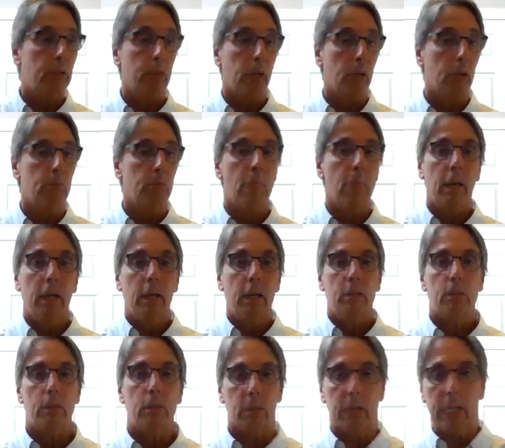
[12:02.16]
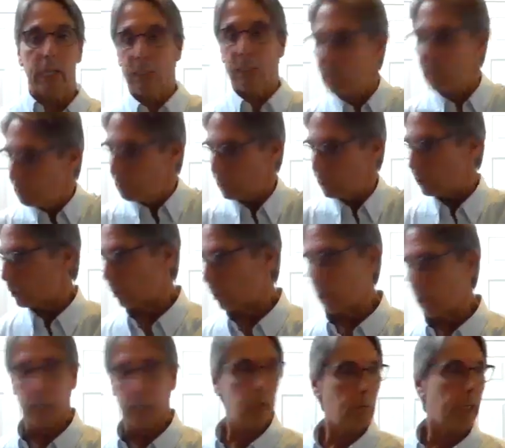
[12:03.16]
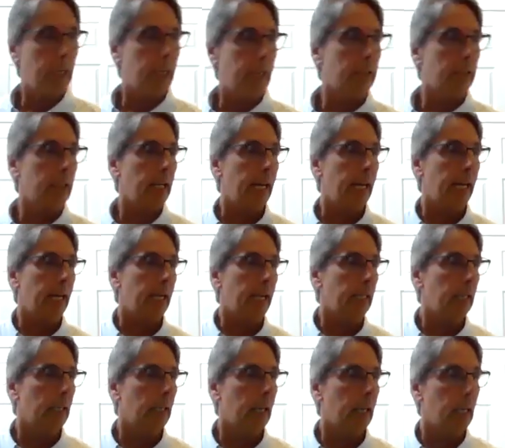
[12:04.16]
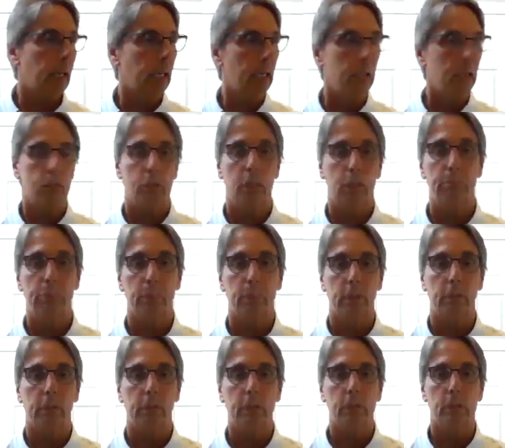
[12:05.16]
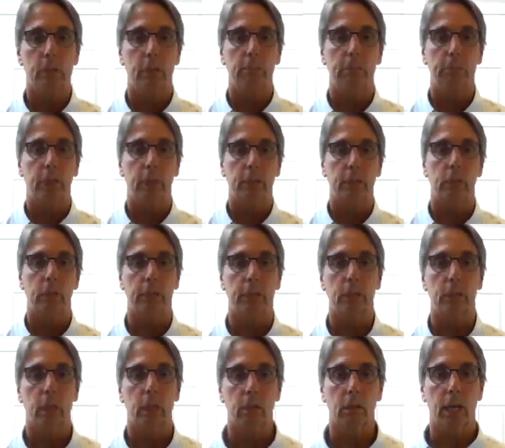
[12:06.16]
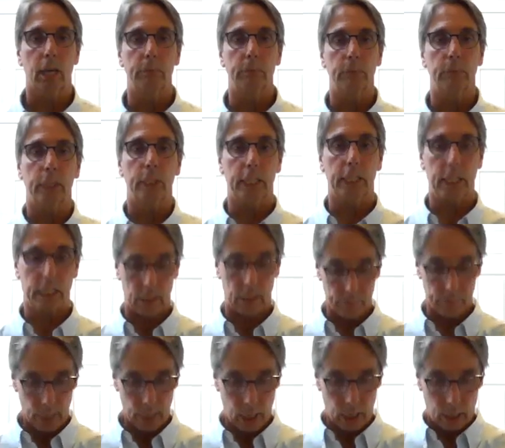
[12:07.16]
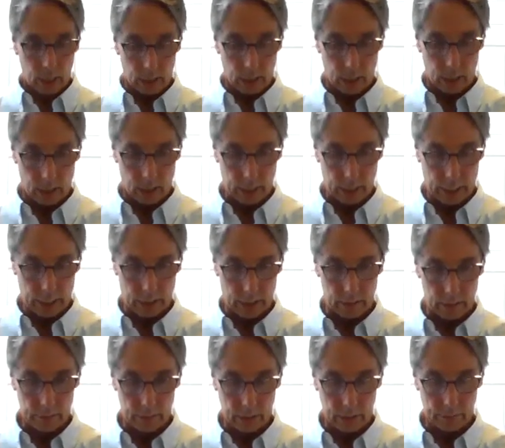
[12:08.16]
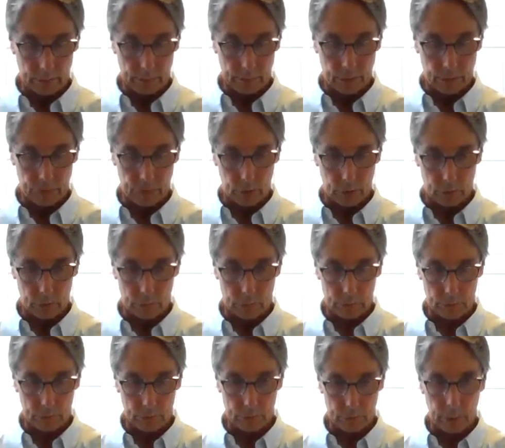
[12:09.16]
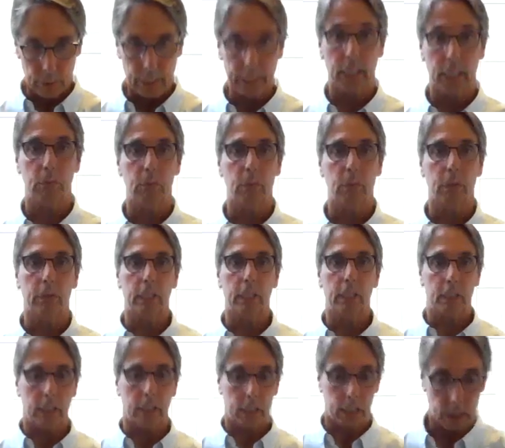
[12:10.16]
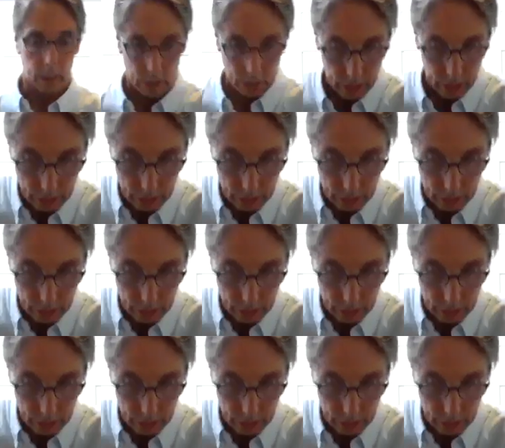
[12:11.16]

So anyway, let's start with a simple exercise. So I'm sitting, and if you, again, weren't in the